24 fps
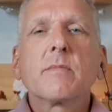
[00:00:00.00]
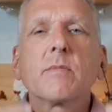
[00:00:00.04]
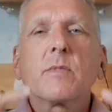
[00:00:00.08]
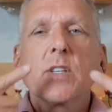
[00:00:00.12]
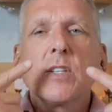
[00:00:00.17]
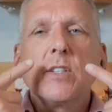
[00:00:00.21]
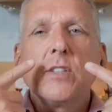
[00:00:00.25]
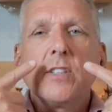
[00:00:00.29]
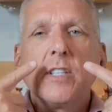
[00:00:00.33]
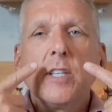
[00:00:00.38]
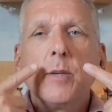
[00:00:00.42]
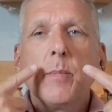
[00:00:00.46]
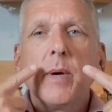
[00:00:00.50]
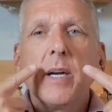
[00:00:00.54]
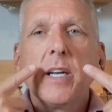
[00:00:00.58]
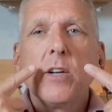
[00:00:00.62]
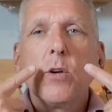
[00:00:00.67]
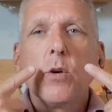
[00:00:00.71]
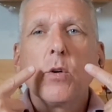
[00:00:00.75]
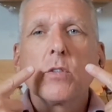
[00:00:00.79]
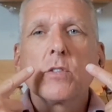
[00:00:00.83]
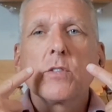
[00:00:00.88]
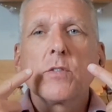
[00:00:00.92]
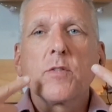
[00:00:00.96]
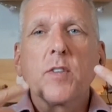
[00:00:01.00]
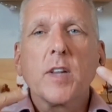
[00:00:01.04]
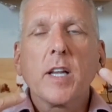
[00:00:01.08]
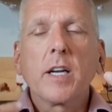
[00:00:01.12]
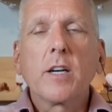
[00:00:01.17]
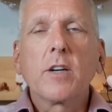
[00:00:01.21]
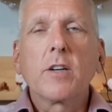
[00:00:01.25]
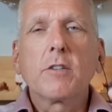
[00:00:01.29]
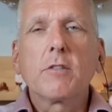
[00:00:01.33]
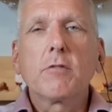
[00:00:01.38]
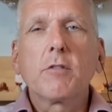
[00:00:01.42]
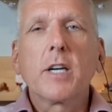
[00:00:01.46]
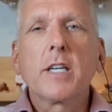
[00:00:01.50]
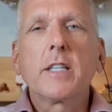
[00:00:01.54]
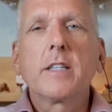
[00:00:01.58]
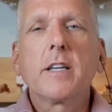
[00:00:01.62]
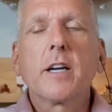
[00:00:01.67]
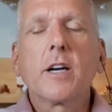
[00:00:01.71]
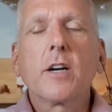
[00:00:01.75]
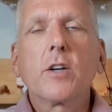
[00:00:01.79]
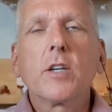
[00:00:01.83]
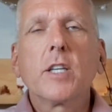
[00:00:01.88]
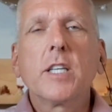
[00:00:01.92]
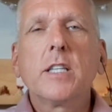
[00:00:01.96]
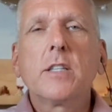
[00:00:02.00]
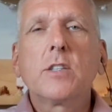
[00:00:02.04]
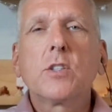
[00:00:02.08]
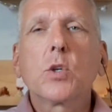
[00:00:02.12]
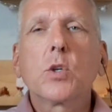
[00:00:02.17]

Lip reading: You see my nose flared right there. I